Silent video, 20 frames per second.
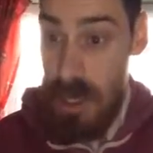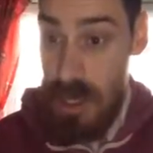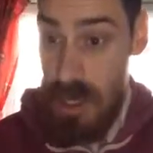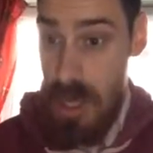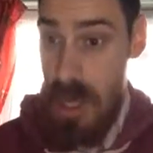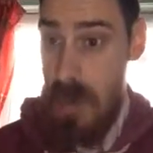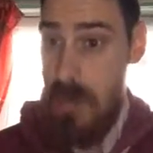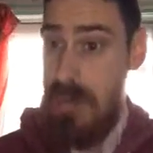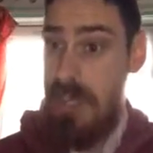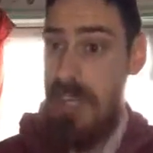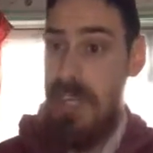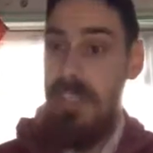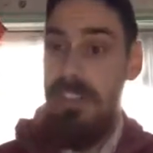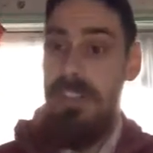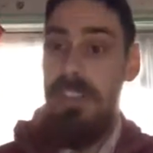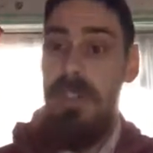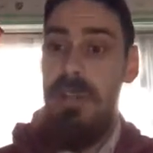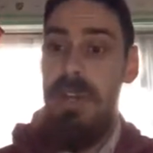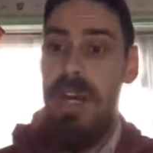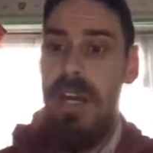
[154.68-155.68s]
We then
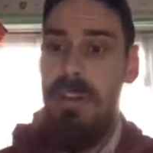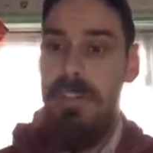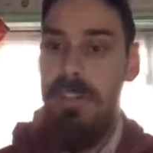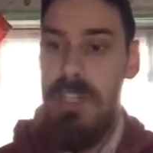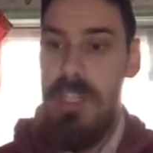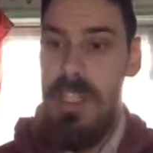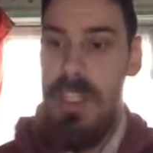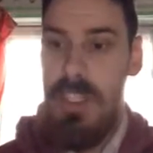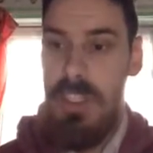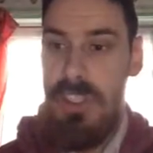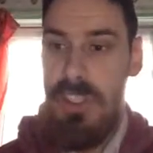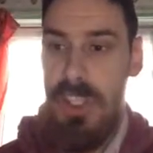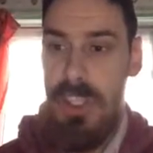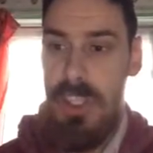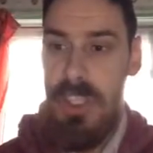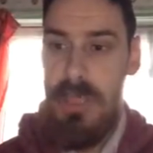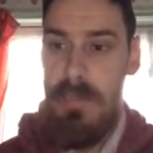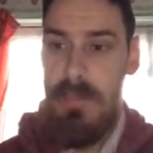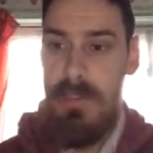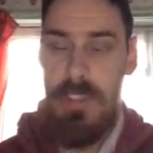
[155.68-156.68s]
do have
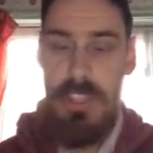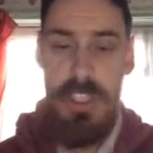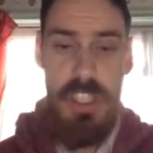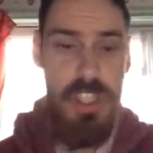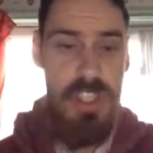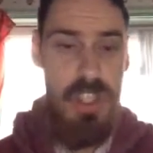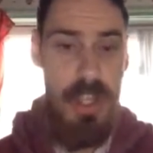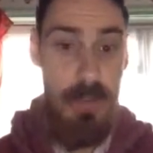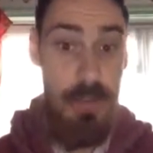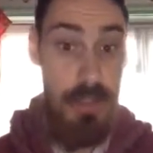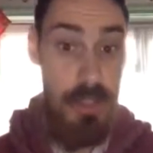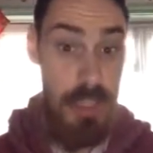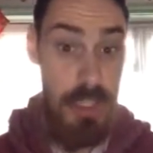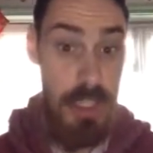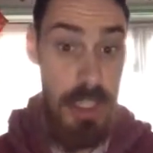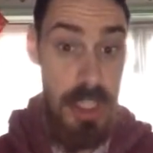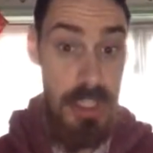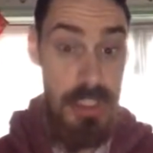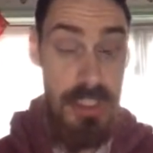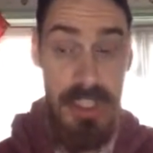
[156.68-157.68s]
Tottenham versus Sheffield
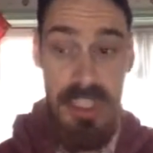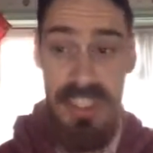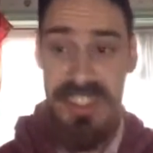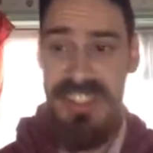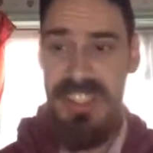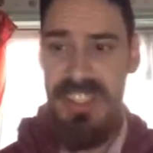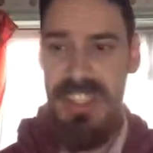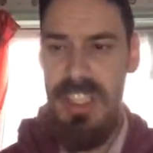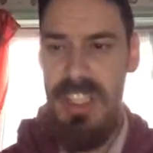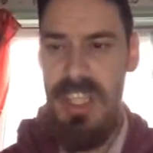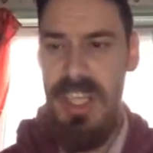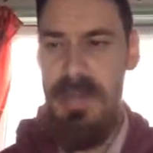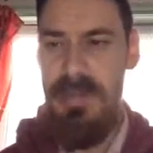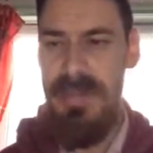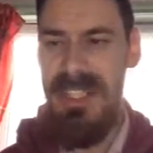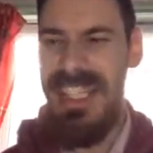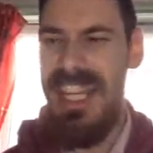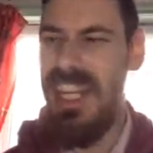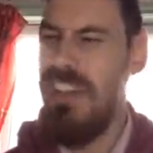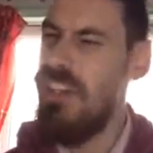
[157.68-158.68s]
United.
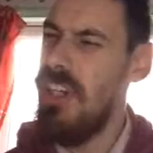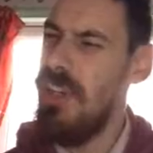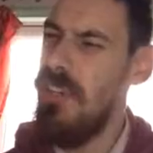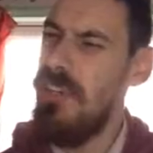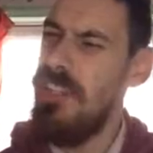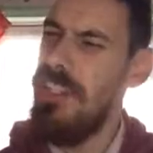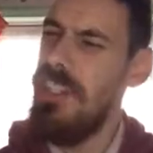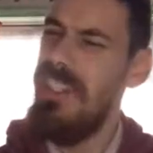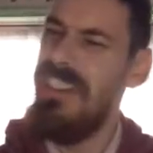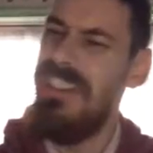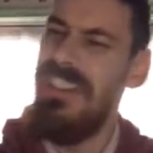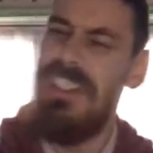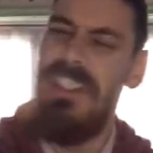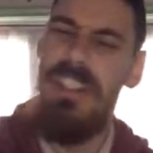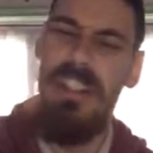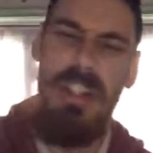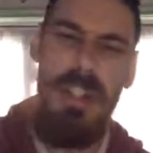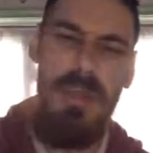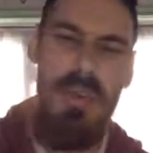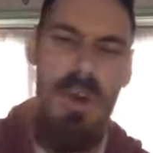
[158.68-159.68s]
Again, Sheffield United
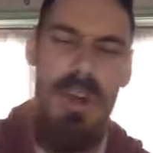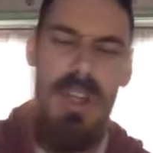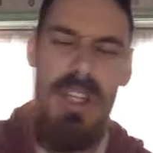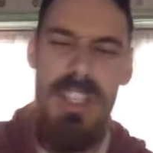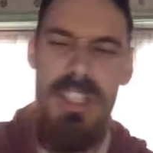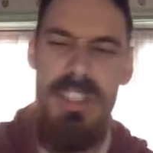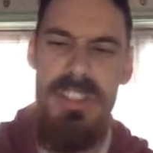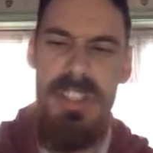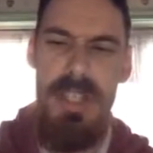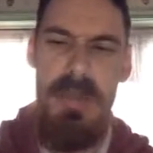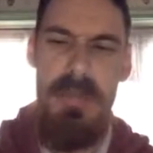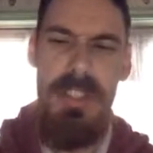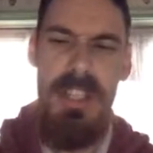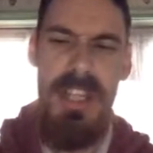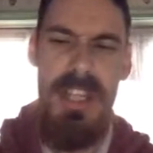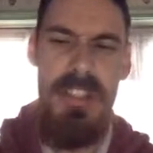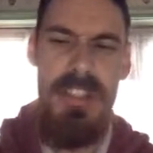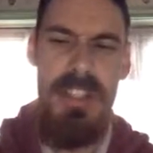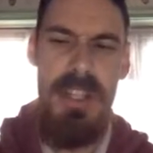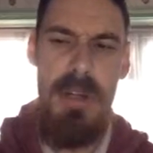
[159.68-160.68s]
not quite as
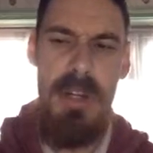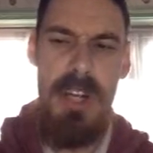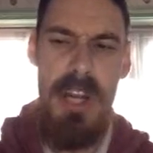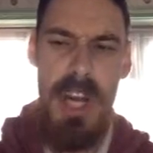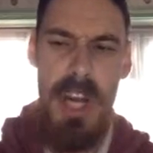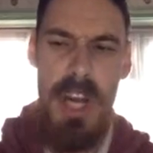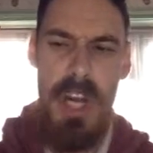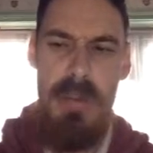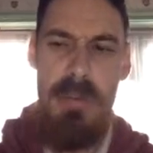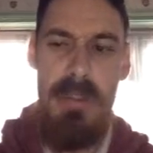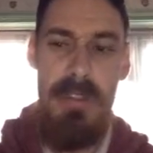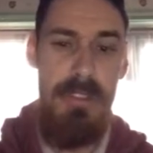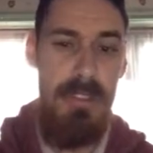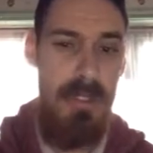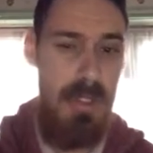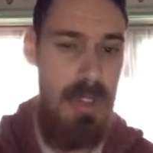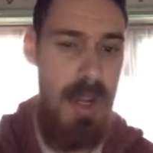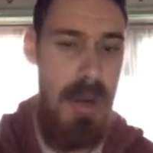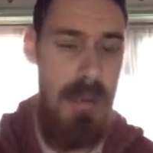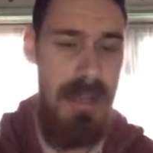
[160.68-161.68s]
dominant as they are at home. They've
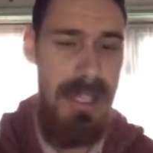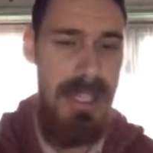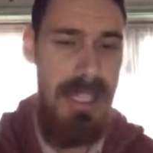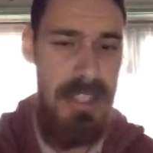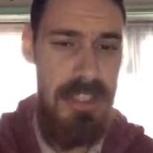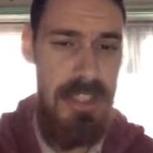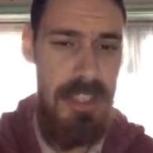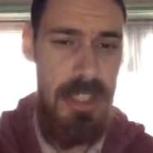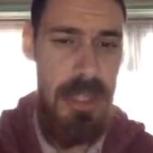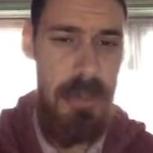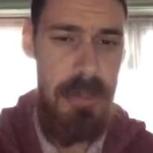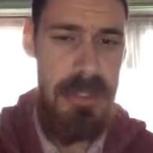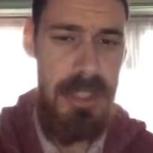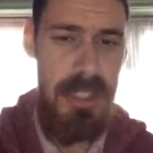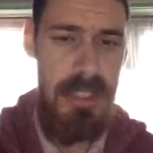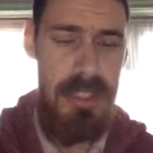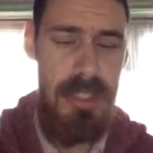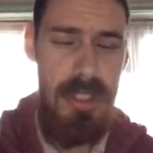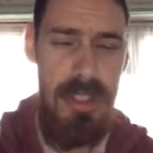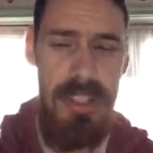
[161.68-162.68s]
done quite well against the top
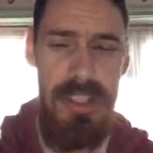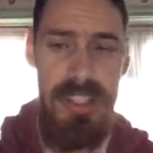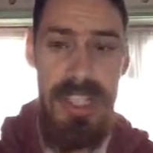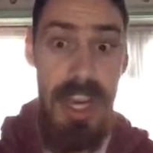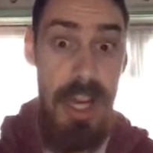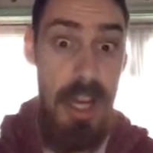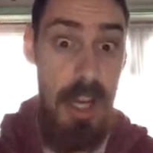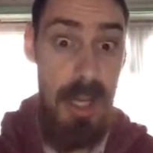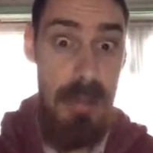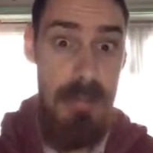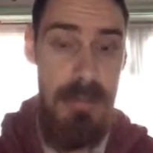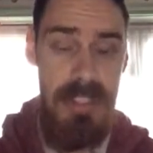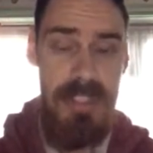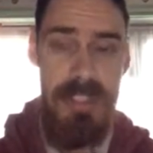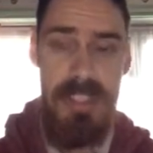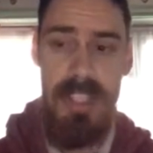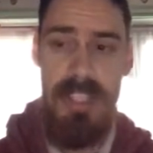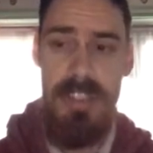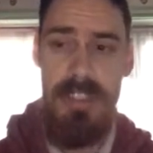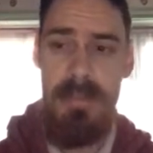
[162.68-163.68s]
6 sides at home this
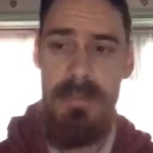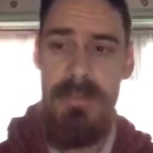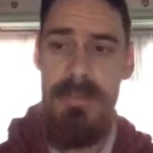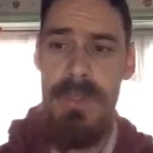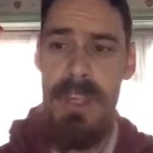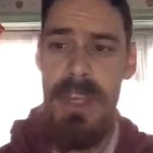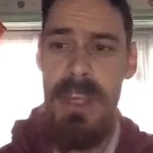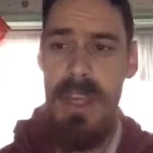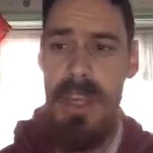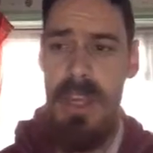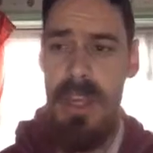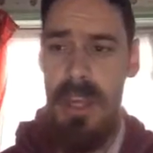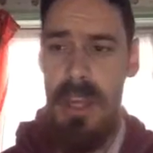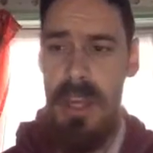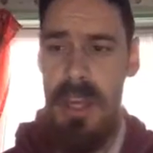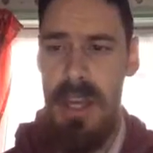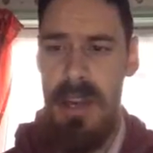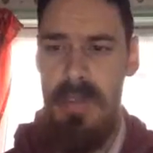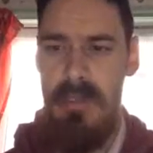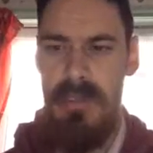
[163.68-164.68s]
season,
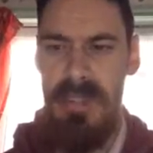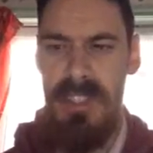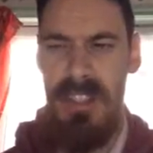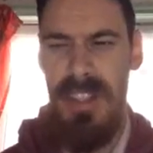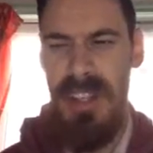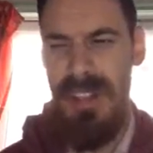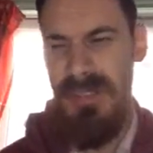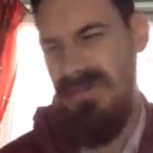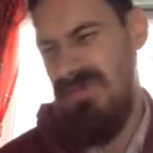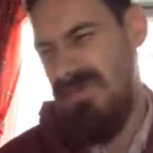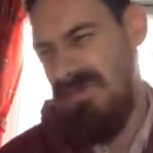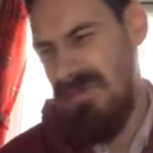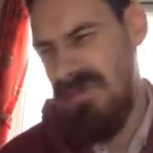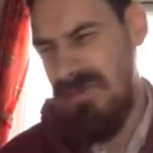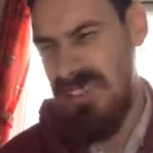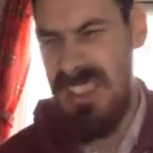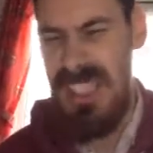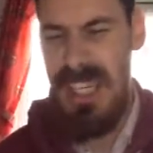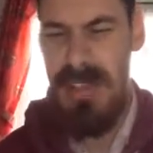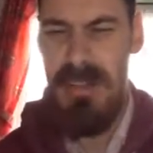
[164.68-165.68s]
but not
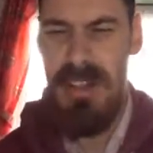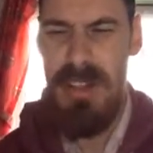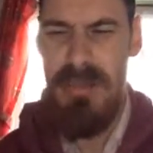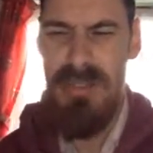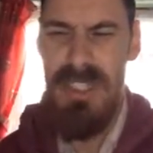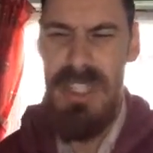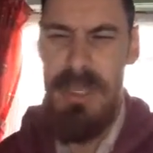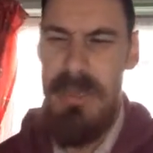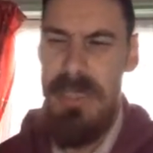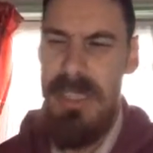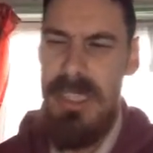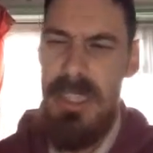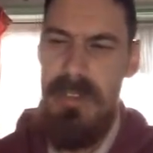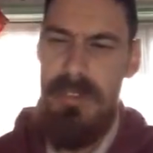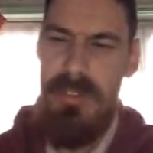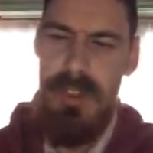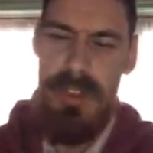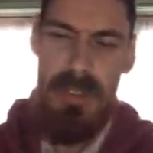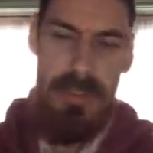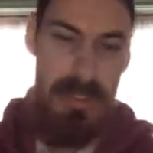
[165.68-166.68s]
same can't really be said
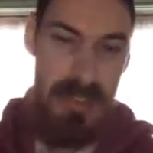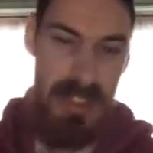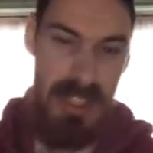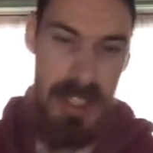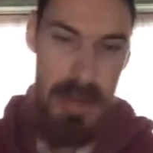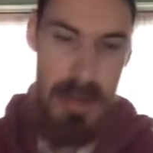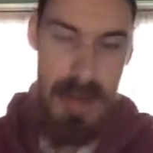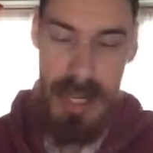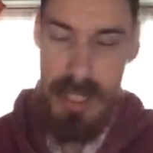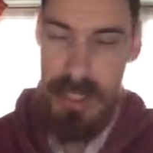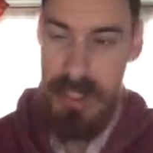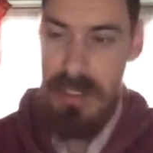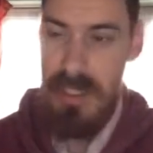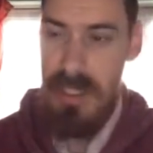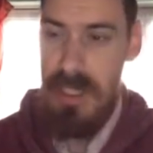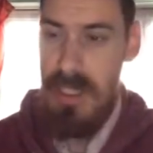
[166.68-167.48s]
for the away